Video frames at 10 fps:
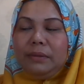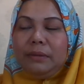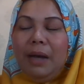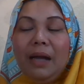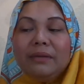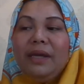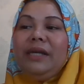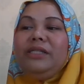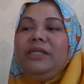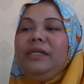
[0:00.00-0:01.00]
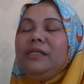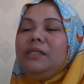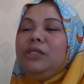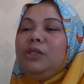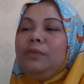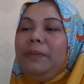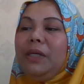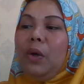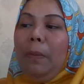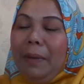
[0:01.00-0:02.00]
among the actions should be
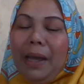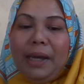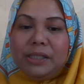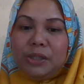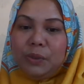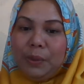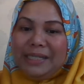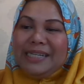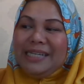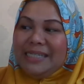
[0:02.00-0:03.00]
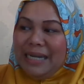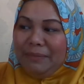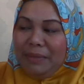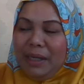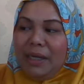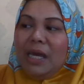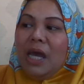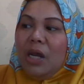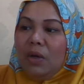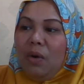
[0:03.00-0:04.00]
compliance toward Islamic
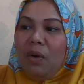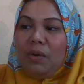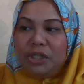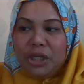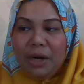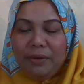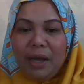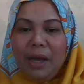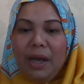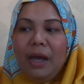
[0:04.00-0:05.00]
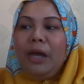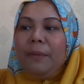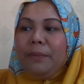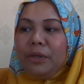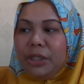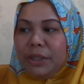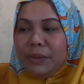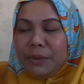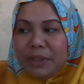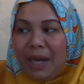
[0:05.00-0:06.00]
law or Sharia, project
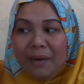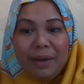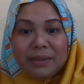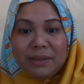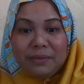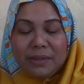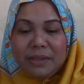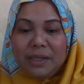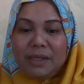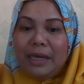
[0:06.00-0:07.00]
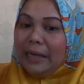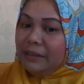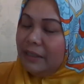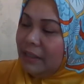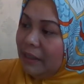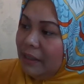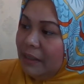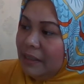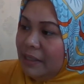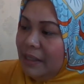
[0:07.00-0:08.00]
good characteristic,
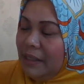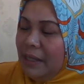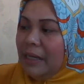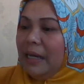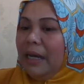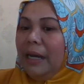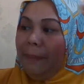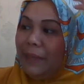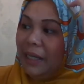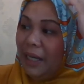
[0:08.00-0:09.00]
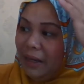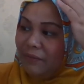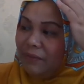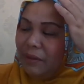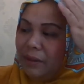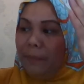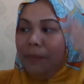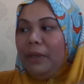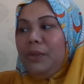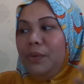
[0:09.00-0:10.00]
articles, behavior,
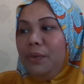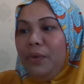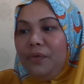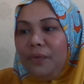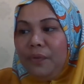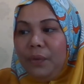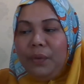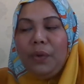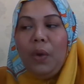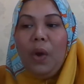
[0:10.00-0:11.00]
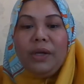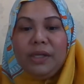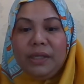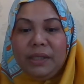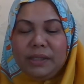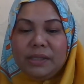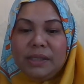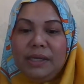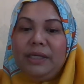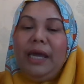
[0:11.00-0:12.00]
bring truthful, honest
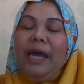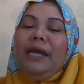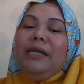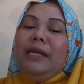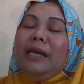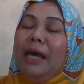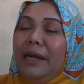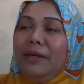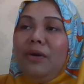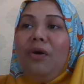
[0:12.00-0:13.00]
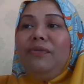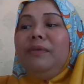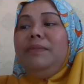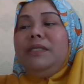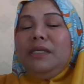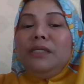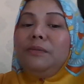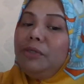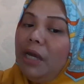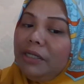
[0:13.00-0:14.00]
in any line of the business
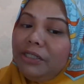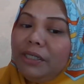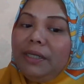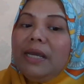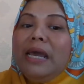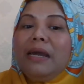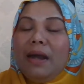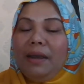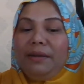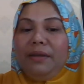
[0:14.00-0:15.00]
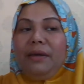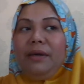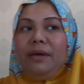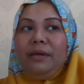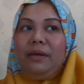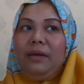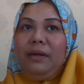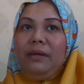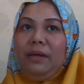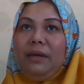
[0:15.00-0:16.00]
production, either
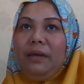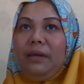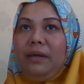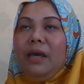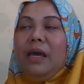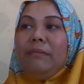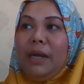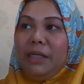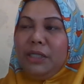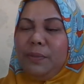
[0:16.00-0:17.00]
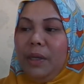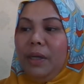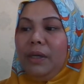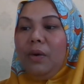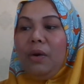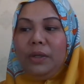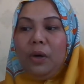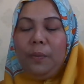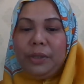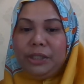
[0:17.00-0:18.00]
in the management or the
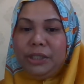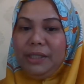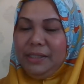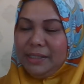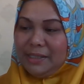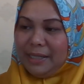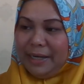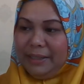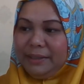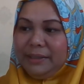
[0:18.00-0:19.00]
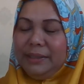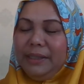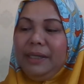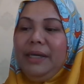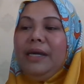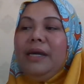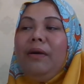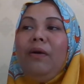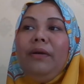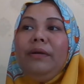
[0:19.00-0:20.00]
operation side,
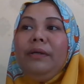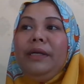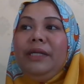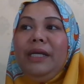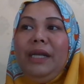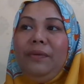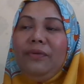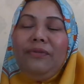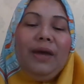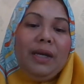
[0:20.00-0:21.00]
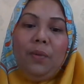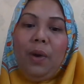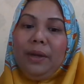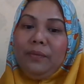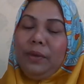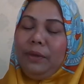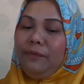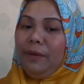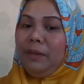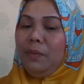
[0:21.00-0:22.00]
or in dealing with
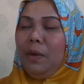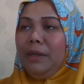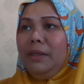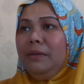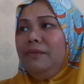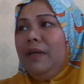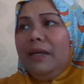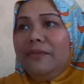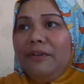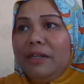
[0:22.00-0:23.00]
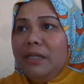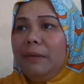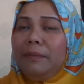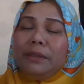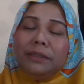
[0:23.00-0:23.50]
anyone else, like for example,